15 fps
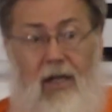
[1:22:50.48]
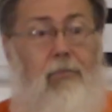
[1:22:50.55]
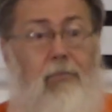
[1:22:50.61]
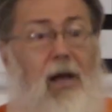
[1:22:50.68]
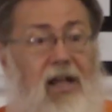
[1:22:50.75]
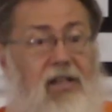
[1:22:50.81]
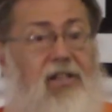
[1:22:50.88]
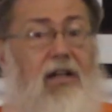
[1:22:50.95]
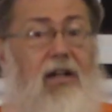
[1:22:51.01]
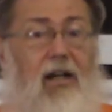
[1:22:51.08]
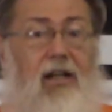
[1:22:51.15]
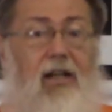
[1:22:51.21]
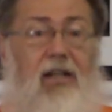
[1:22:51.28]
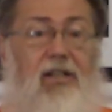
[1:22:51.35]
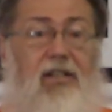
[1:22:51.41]
And
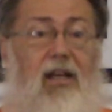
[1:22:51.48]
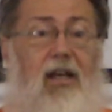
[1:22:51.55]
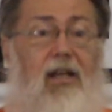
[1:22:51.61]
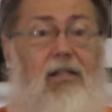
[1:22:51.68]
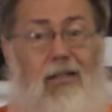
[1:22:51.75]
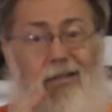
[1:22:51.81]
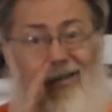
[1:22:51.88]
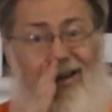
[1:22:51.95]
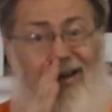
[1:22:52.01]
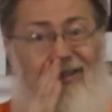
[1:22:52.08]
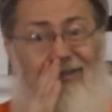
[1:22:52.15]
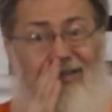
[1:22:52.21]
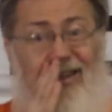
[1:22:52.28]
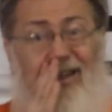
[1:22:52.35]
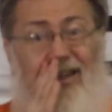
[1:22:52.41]
basically he says,
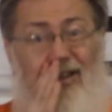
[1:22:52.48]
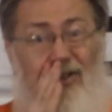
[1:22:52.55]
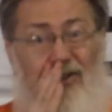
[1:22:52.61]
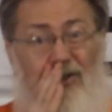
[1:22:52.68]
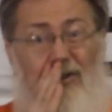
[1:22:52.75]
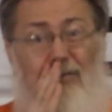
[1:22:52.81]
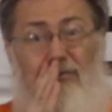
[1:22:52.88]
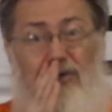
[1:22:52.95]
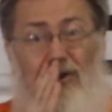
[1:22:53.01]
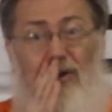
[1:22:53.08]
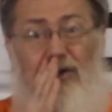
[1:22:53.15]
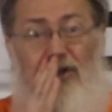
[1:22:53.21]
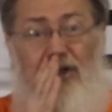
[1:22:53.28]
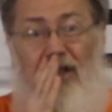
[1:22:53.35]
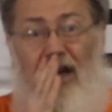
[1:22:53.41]
I think it's all
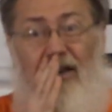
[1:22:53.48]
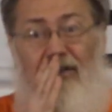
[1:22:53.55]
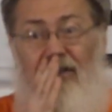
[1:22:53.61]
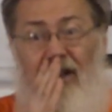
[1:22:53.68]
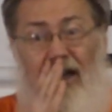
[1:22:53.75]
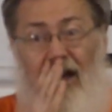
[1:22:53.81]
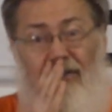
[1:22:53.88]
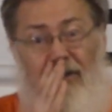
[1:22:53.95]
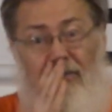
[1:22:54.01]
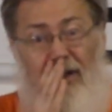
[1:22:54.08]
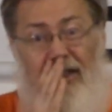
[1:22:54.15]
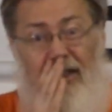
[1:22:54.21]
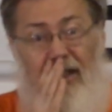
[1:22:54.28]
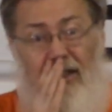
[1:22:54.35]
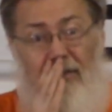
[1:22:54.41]
bullshit. I think
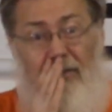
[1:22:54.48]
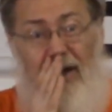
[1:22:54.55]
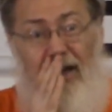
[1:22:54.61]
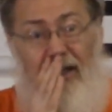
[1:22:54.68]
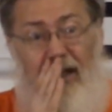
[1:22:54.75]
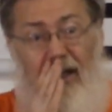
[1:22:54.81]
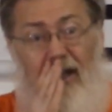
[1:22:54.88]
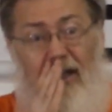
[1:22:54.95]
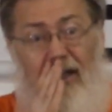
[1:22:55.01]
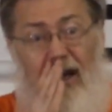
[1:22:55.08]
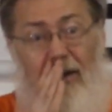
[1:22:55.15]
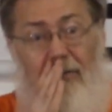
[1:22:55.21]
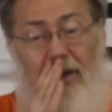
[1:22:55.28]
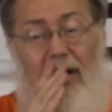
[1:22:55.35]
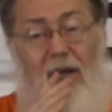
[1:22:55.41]
everybody is making
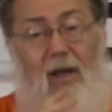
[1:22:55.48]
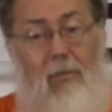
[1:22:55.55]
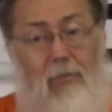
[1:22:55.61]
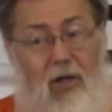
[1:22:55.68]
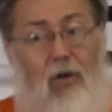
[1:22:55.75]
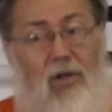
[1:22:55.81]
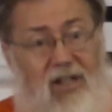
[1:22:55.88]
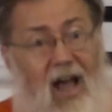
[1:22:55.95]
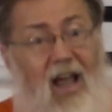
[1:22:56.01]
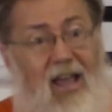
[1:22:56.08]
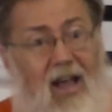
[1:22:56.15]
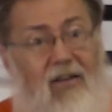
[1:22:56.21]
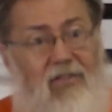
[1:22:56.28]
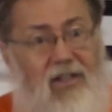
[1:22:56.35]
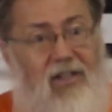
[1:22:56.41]
it up, because
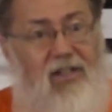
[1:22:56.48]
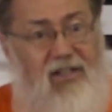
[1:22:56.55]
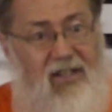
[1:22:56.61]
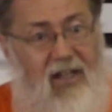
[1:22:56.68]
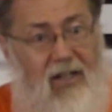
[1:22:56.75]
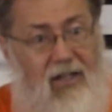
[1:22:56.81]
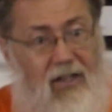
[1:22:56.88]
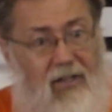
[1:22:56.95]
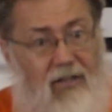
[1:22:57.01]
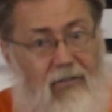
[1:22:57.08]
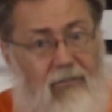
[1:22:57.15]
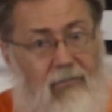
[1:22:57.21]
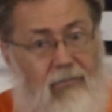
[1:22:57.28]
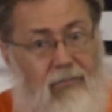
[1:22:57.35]
I haven't seen it.